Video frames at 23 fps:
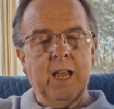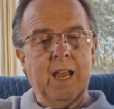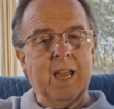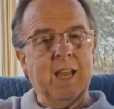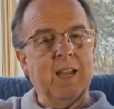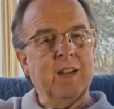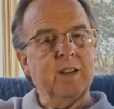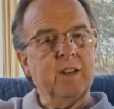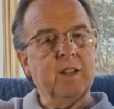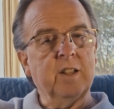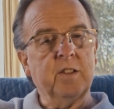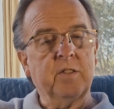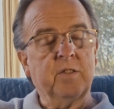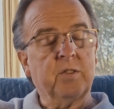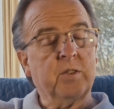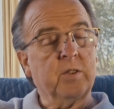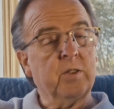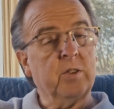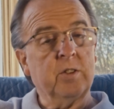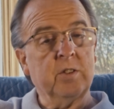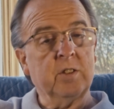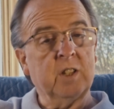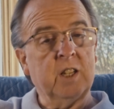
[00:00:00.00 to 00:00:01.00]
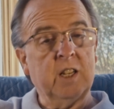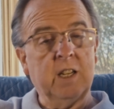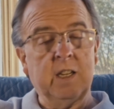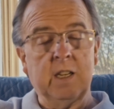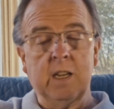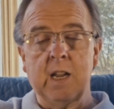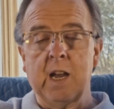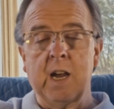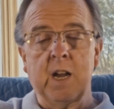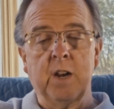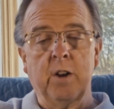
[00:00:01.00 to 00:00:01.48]
and it's certainly
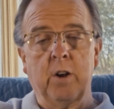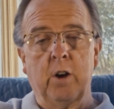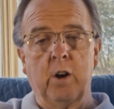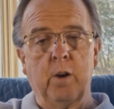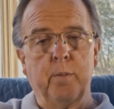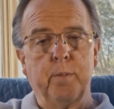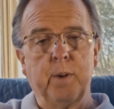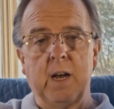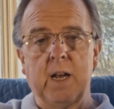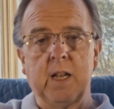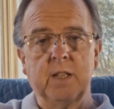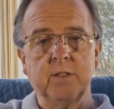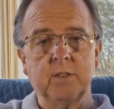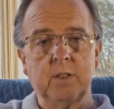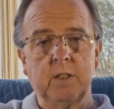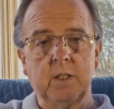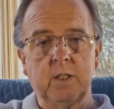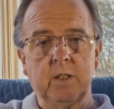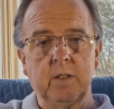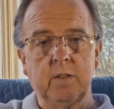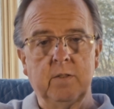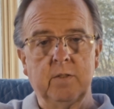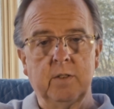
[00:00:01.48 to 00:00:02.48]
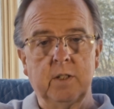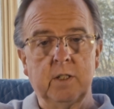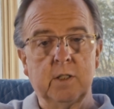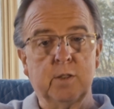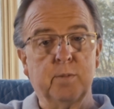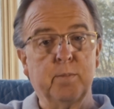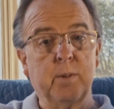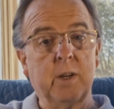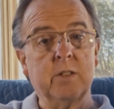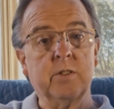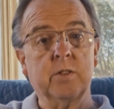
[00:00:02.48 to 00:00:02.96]
not all positive,
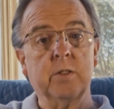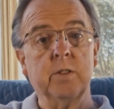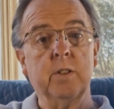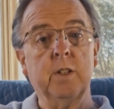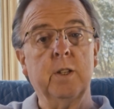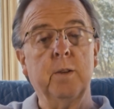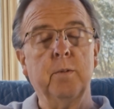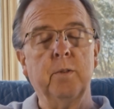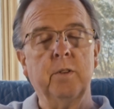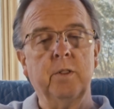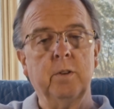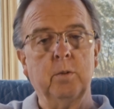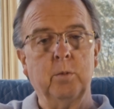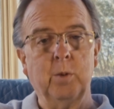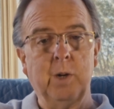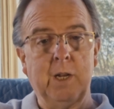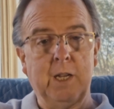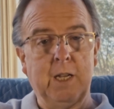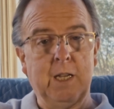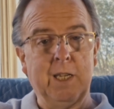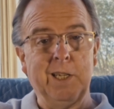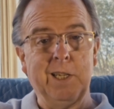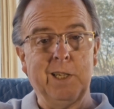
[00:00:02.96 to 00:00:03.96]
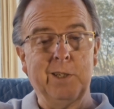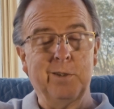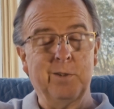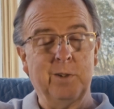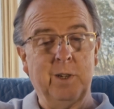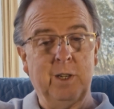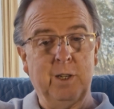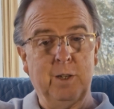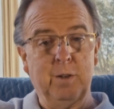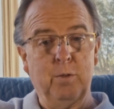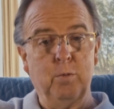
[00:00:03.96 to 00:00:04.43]
especially with the way he
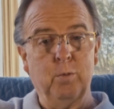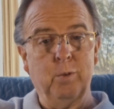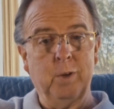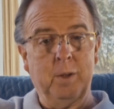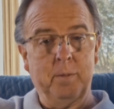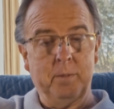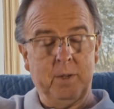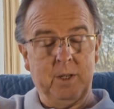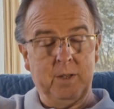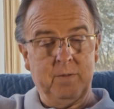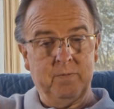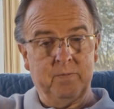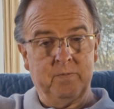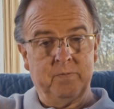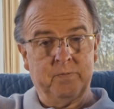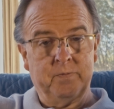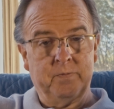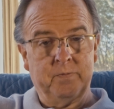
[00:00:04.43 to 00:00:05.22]
treated women.